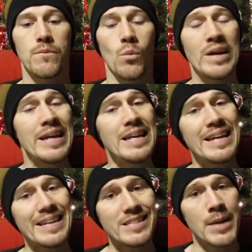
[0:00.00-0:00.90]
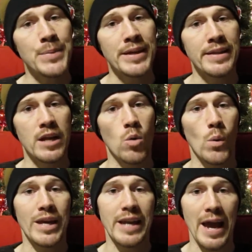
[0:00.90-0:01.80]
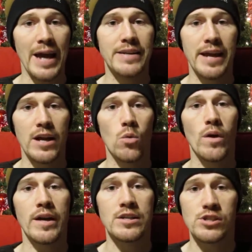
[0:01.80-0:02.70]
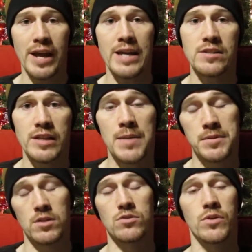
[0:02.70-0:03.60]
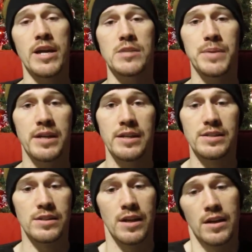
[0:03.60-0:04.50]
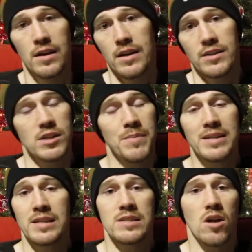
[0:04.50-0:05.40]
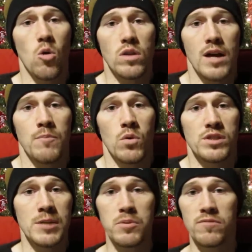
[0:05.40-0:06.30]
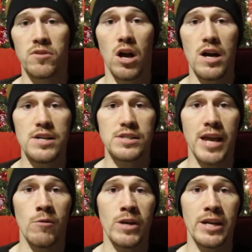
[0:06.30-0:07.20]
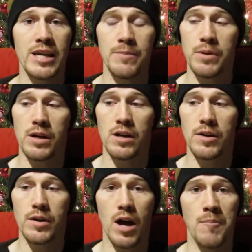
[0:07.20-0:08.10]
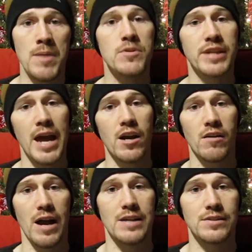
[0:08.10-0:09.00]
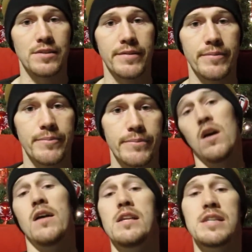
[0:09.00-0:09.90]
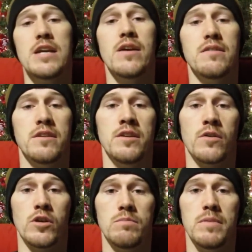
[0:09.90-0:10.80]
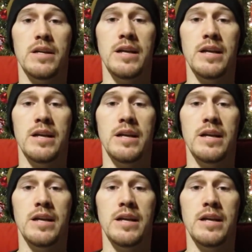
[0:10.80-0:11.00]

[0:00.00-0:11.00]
we need to get something in there where we can add, take away, and change the name of those ranks, because it just makes things a whole lot more simpler for us, and we can keep our members categorized. Alright, let's say you're out there in a group